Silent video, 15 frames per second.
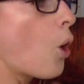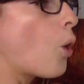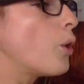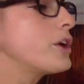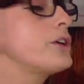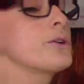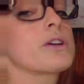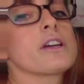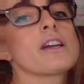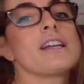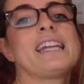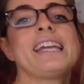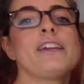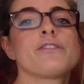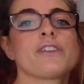or you
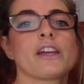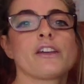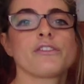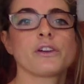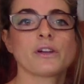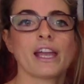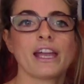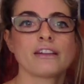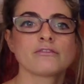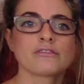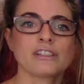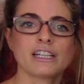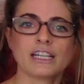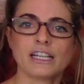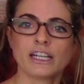could leave it. If you're getting
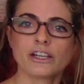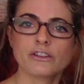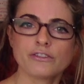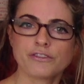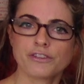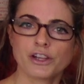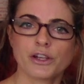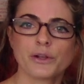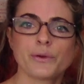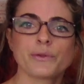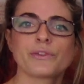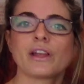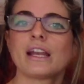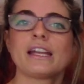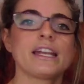really
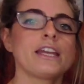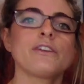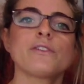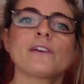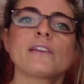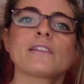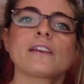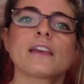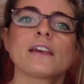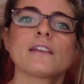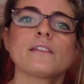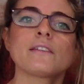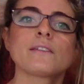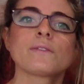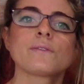confused, leave it as it
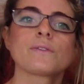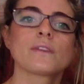is.